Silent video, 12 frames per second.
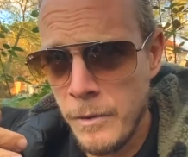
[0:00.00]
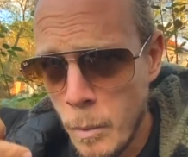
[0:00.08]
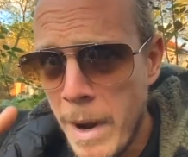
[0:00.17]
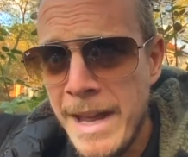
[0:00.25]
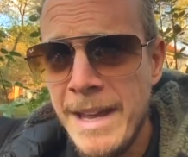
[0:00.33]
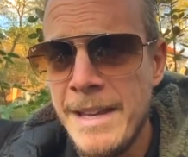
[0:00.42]

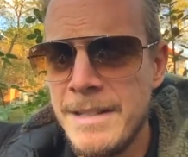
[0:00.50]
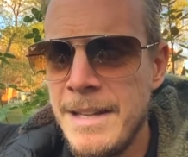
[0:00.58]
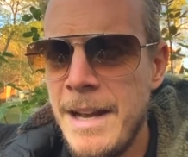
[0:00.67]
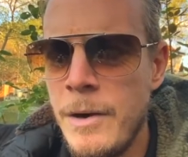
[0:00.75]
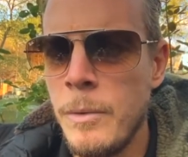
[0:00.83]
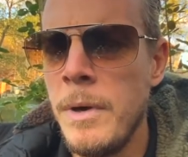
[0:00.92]
the way it is
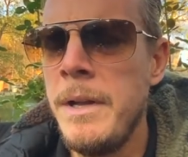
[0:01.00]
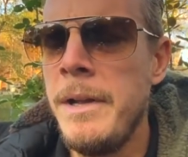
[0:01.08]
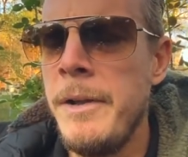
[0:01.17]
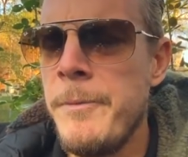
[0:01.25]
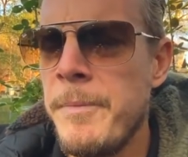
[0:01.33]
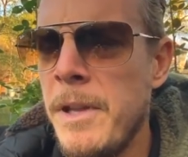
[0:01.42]
now.
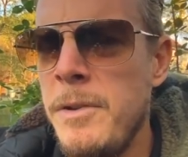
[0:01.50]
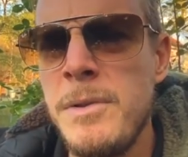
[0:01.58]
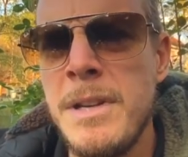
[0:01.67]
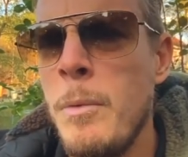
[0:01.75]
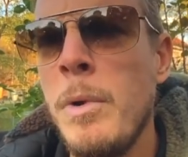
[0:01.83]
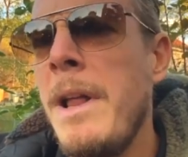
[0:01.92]
And you
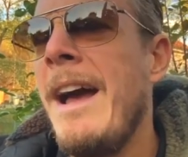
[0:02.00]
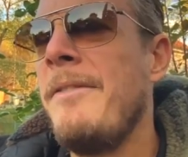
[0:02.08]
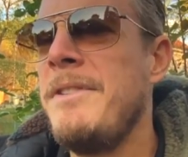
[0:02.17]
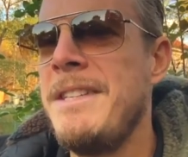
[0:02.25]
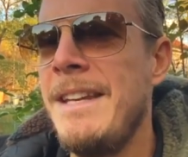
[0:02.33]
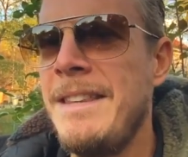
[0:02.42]
say, well, I
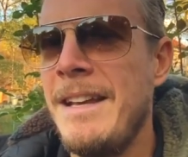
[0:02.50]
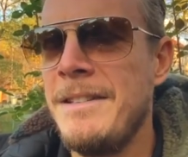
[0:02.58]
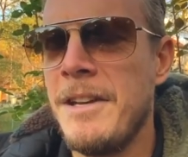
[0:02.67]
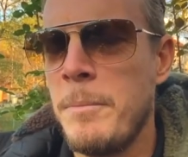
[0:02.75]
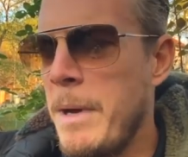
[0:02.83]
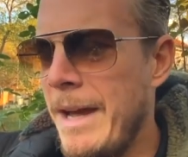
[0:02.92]
haven't said that
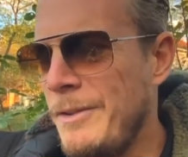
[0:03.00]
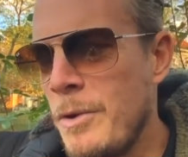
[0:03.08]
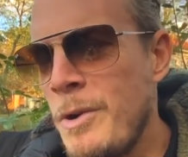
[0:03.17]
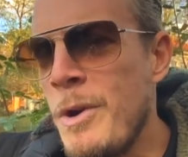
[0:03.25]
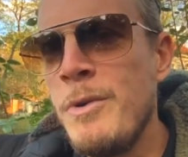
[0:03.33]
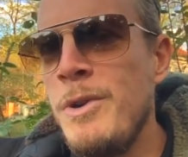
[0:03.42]
inside my head.
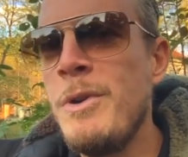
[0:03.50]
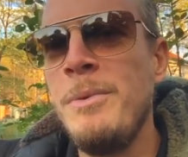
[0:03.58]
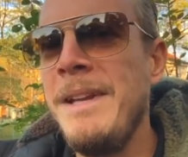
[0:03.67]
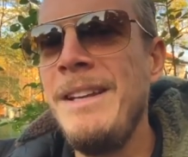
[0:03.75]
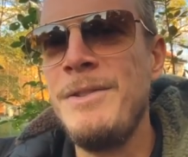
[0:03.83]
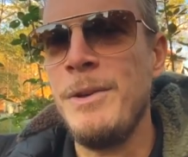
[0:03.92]
No, no, no, you
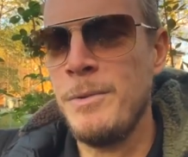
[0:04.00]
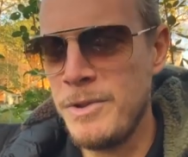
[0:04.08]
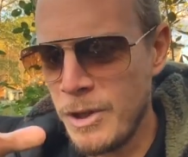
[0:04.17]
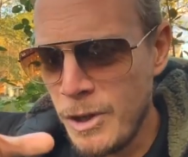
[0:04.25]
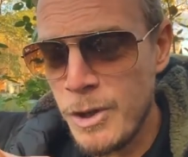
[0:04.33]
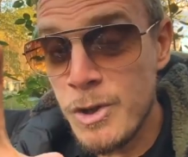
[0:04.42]
don't need to.
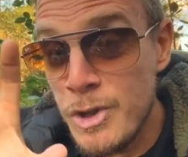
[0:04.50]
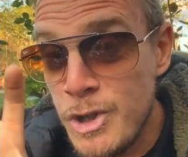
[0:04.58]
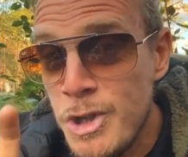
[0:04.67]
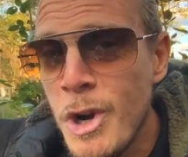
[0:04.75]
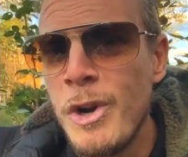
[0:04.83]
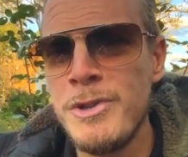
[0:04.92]
Just,
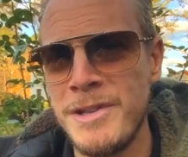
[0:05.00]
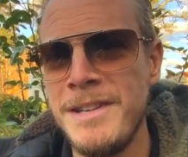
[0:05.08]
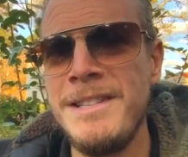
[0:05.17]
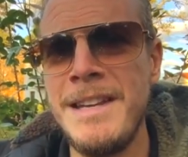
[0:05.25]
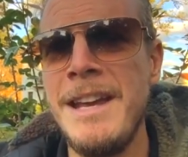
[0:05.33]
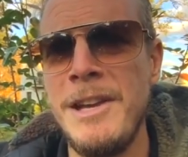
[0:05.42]

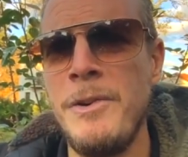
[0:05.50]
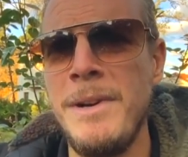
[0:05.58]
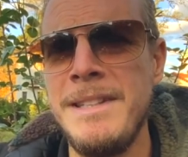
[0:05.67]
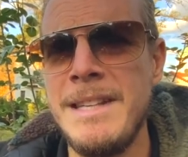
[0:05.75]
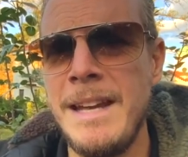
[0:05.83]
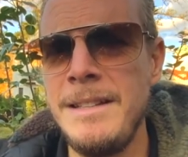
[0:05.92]
just set your
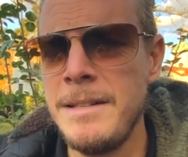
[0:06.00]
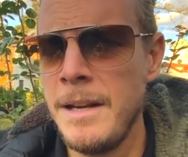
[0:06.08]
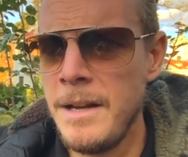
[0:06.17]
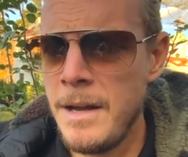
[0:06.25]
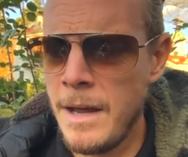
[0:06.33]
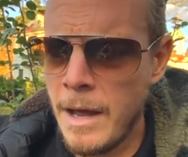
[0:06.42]
intent.
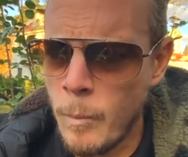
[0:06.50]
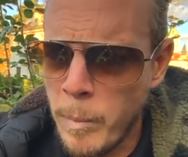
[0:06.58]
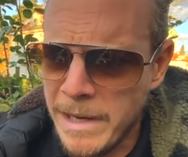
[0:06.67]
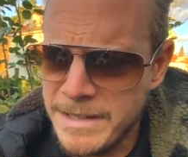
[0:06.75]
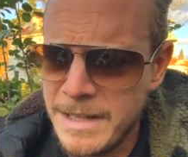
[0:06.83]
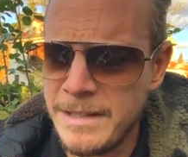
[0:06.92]
And
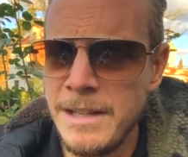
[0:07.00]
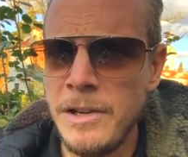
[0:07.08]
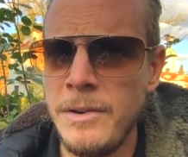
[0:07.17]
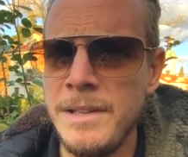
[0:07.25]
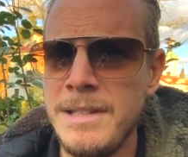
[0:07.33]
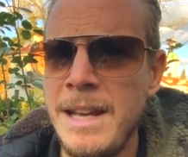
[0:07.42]
by setting
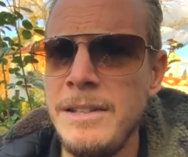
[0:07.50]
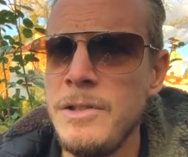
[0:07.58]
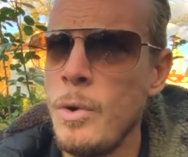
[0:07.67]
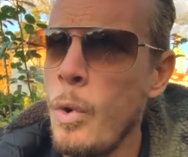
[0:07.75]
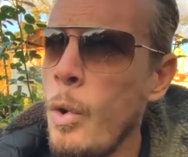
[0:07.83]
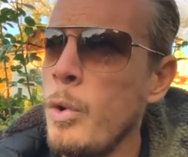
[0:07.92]
your
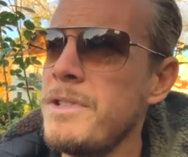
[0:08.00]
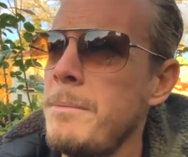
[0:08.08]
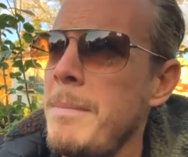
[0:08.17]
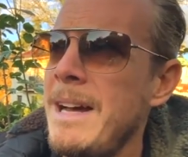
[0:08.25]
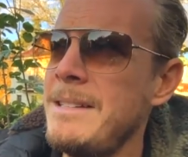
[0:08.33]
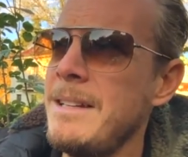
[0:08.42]
intent, you're
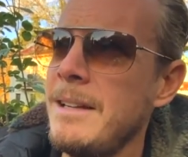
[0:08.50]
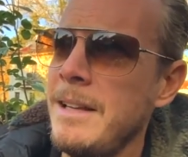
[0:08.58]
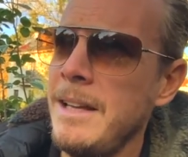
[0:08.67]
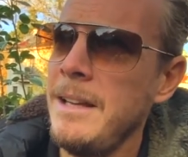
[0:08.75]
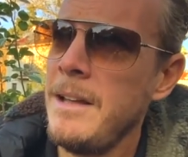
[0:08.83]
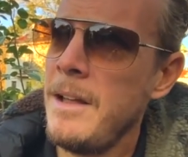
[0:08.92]

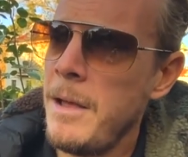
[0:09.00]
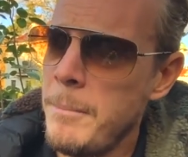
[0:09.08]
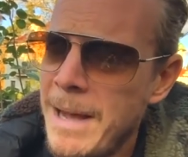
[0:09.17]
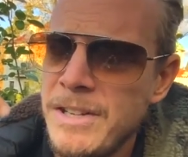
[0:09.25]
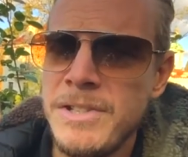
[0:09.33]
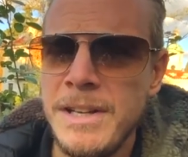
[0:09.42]
automatically
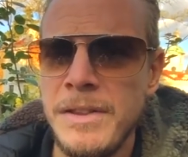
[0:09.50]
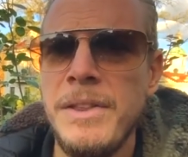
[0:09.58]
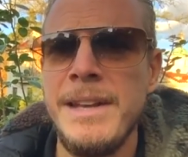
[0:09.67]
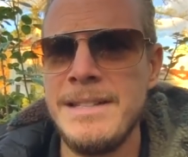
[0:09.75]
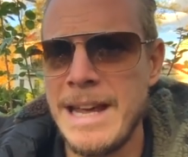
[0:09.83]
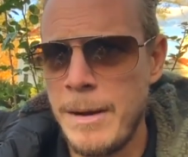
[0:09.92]
imagining
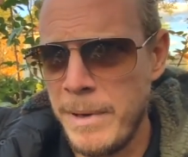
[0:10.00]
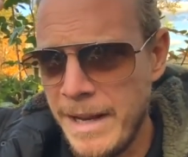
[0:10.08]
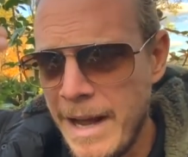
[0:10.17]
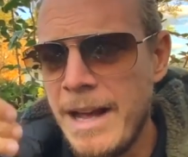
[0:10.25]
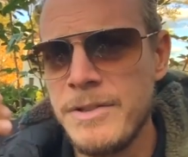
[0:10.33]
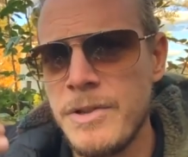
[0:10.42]
things
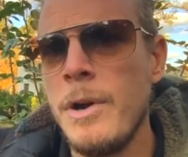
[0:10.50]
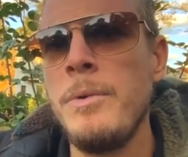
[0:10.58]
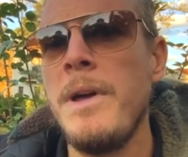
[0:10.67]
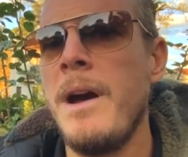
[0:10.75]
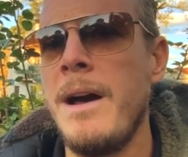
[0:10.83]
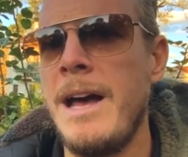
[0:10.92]
happening as
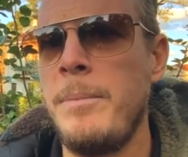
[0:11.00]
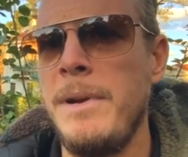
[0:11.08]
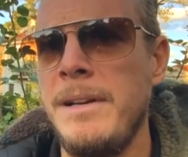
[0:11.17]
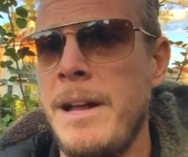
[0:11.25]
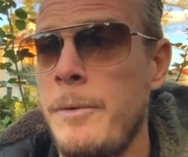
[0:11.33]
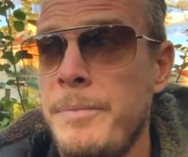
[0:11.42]
though they are
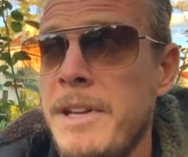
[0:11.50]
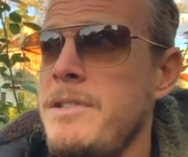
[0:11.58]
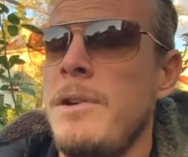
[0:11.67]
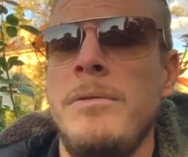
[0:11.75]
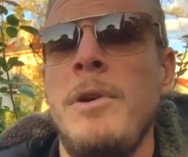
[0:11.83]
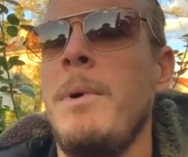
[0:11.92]
happening now.
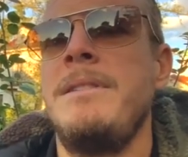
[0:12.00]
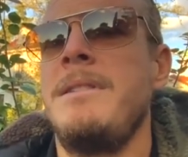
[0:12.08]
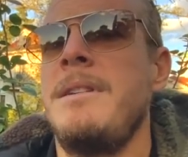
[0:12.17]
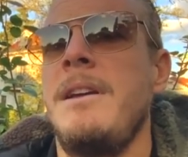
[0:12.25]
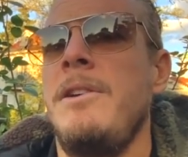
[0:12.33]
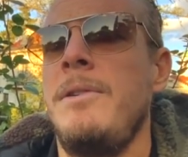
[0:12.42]
That's the only way
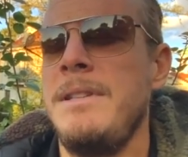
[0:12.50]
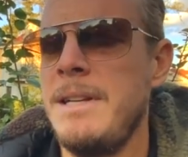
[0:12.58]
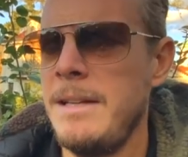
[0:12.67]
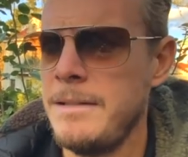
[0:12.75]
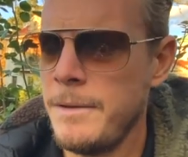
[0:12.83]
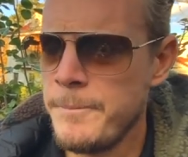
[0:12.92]
to set your
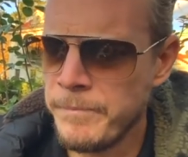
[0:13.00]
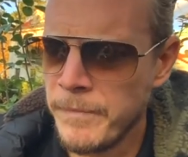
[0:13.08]
intent